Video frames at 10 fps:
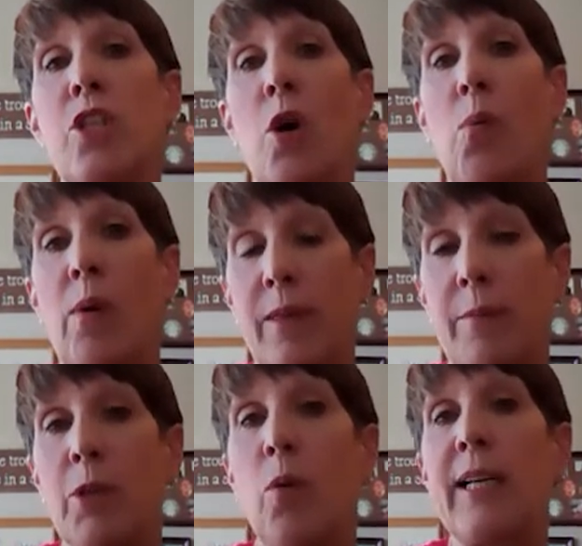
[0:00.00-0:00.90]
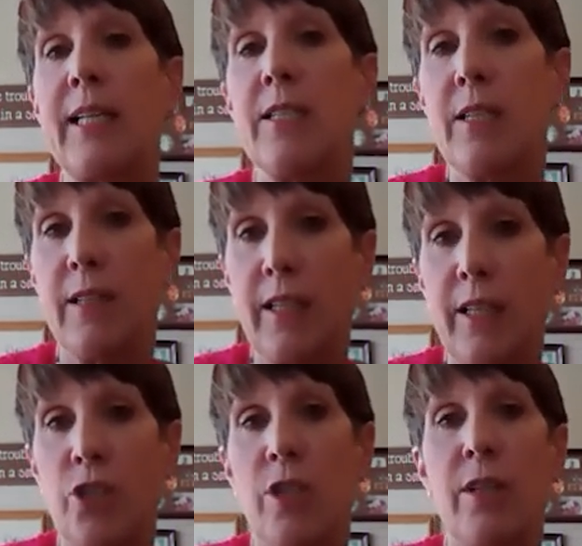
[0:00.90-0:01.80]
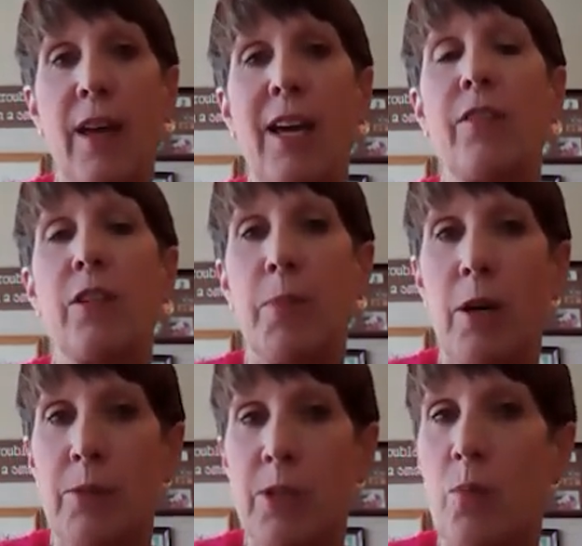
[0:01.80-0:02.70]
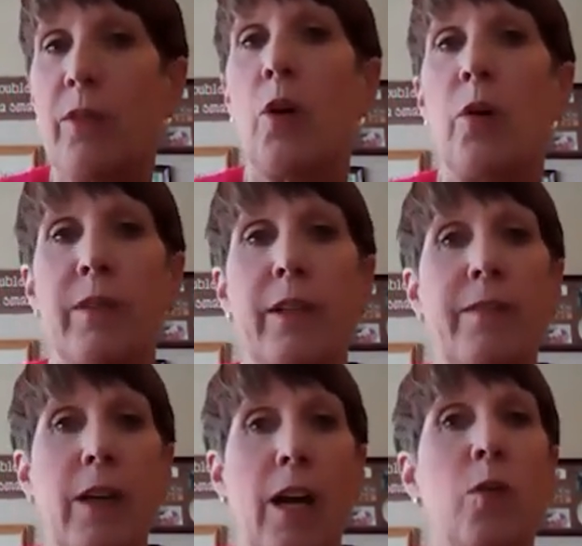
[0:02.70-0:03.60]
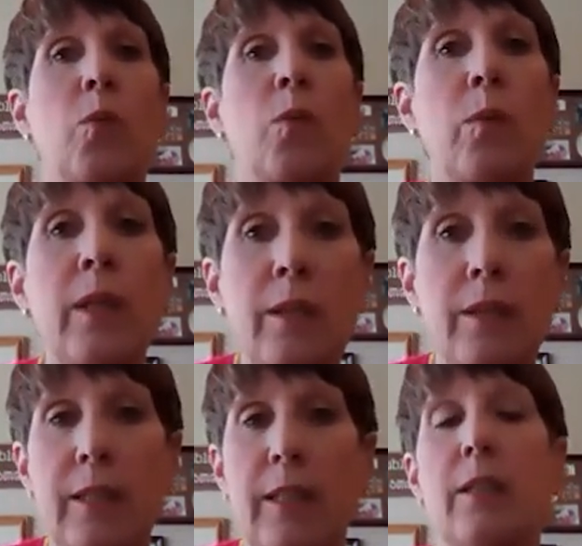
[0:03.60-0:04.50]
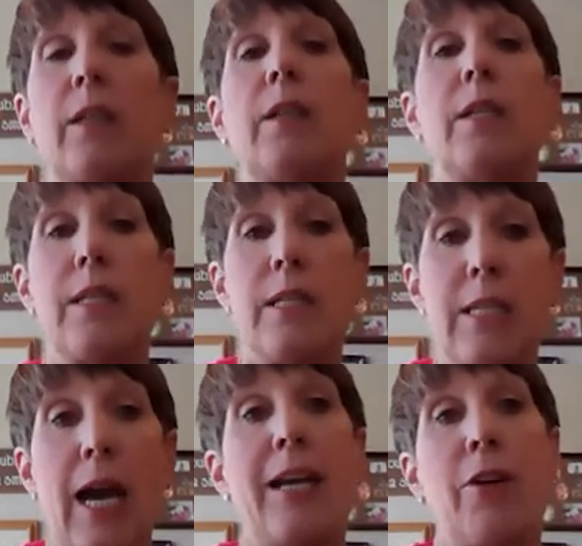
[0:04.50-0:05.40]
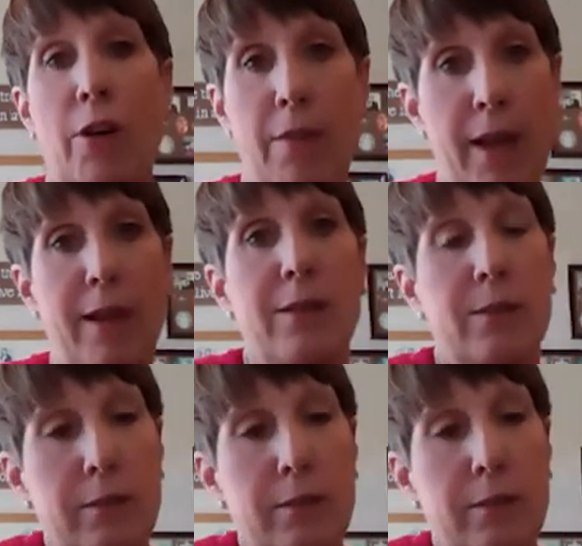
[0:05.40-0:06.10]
don't want them going into the kitchen and the health departments with covid have gotten really, tight on that